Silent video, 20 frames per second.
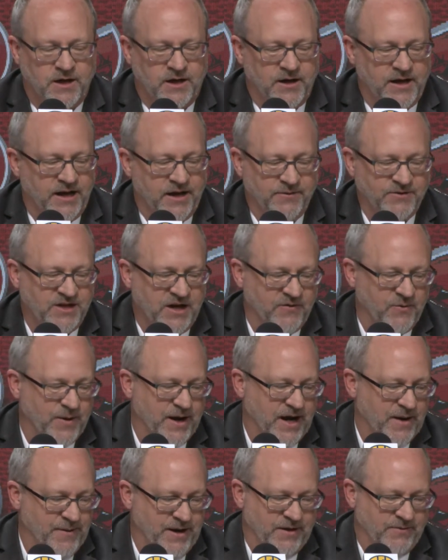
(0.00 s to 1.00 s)
And it was
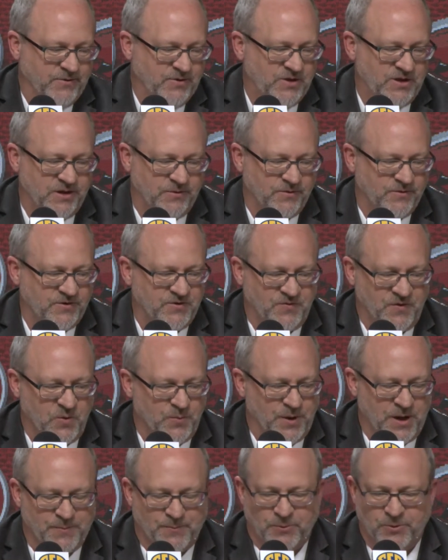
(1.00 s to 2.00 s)
everybody. I mean, there was a few
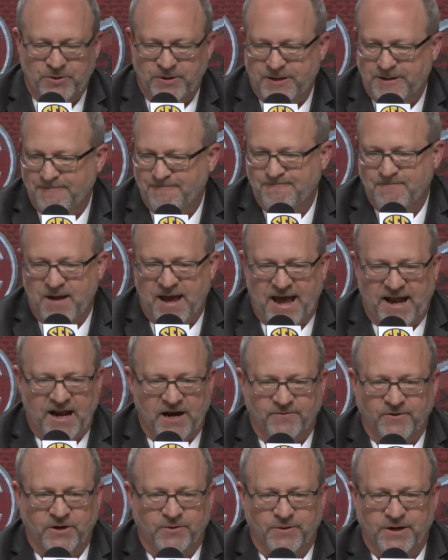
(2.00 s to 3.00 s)
people that had
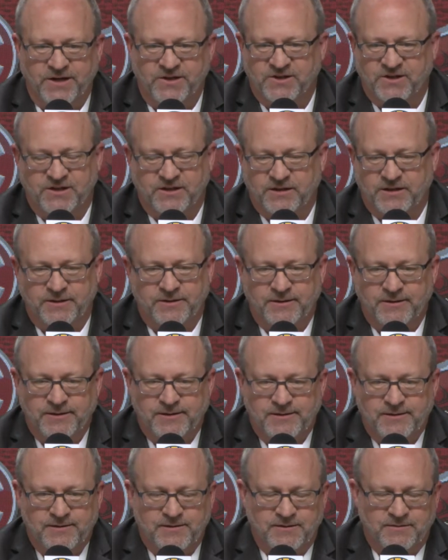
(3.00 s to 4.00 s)
every reason to
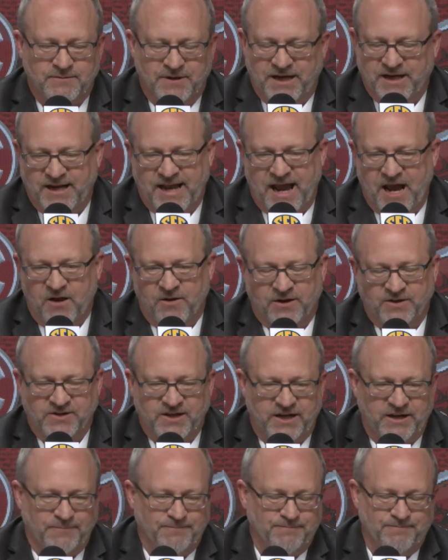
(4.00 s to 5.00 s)
get down because
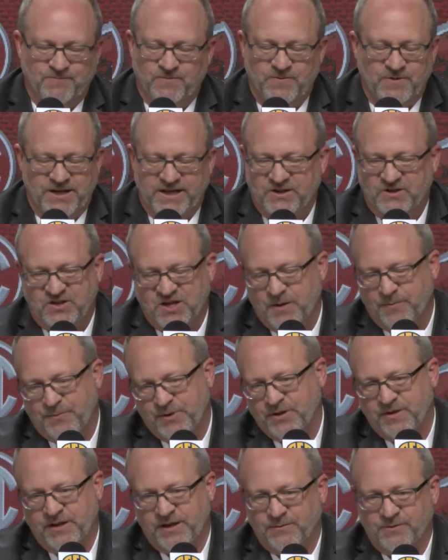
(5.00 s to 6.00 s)
they did
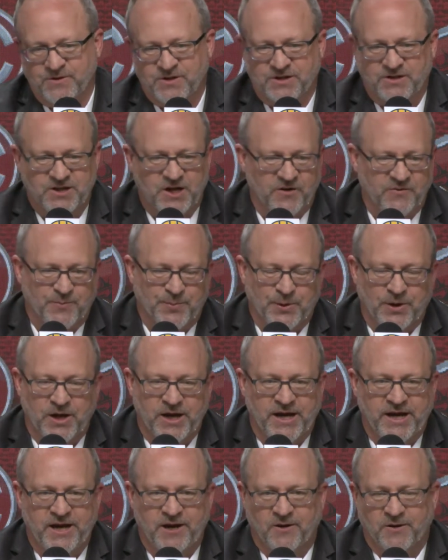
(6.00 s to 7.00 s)
something that was a tough
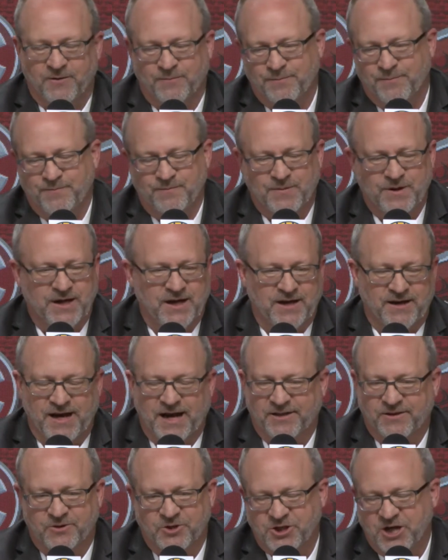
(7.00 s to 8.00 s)
play or
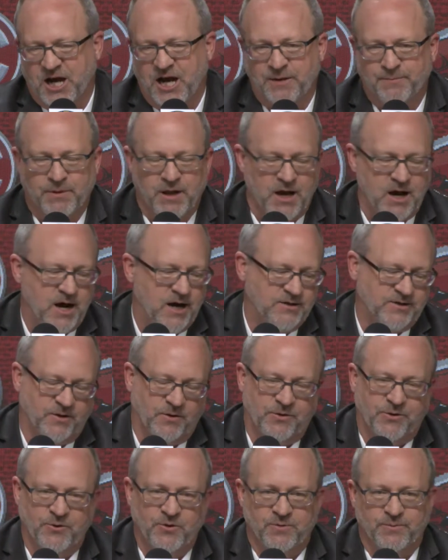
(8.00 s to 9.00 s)
got their shot blocked or
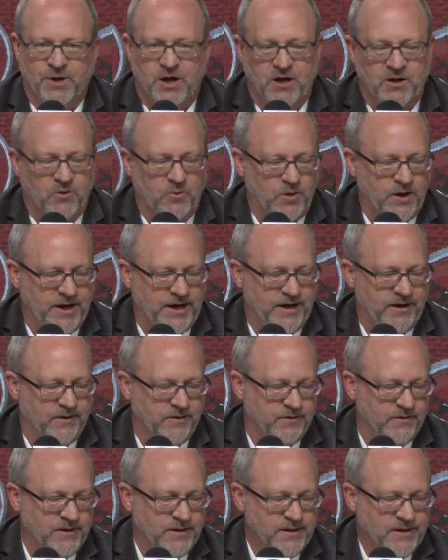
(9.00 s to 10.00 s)
threw the ball away
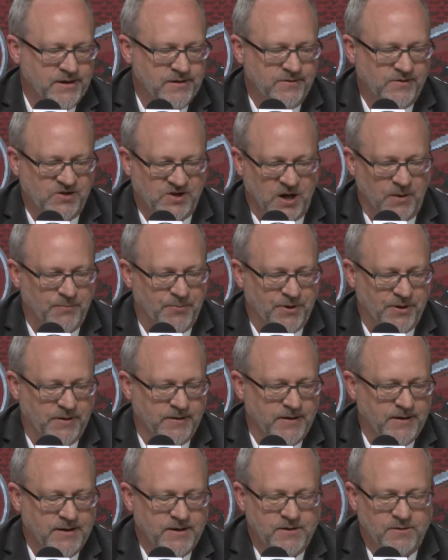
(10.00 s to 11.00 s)
or something,
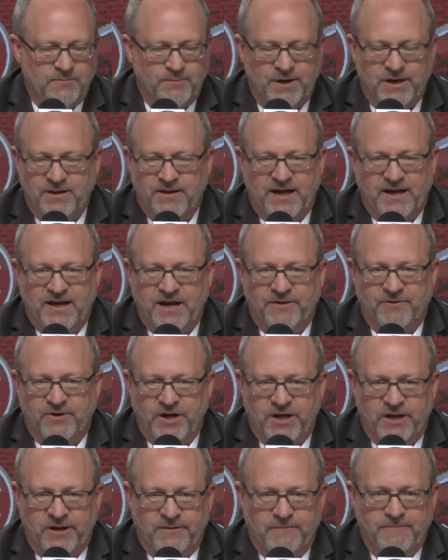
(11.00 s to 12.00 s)
but they never
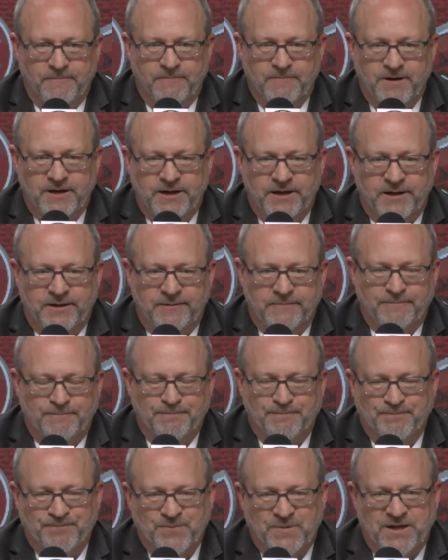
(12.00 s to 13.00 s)
did. And
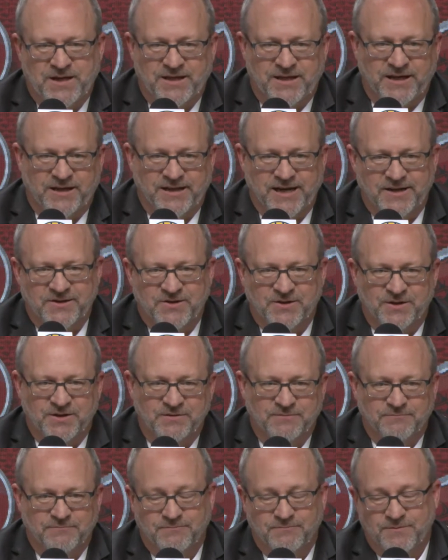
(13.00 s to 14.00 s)
I think that's a
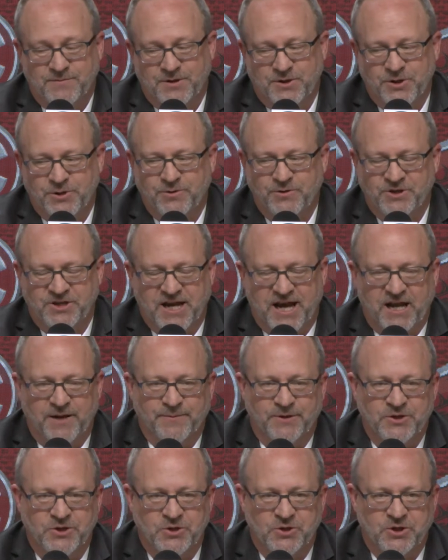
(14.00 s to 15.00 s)
huge sign of
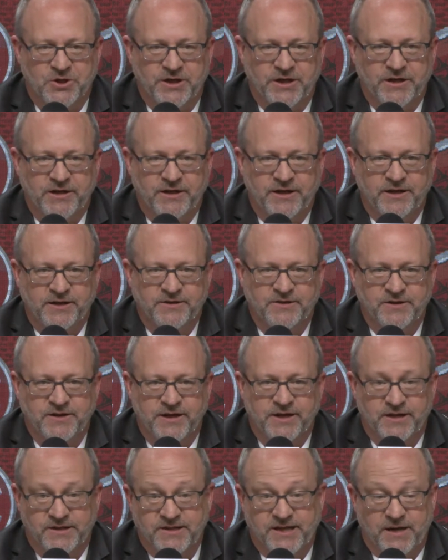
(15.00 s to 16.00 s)
maturity
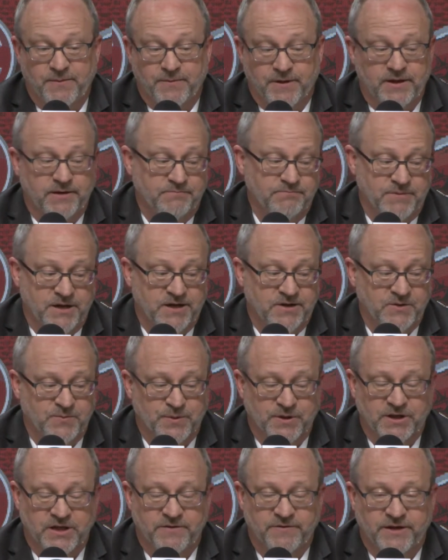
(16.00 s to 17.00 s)
in a team that does
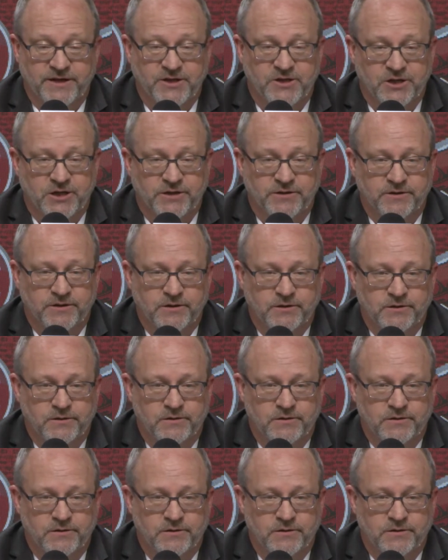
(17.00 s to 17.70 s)
believe in each other.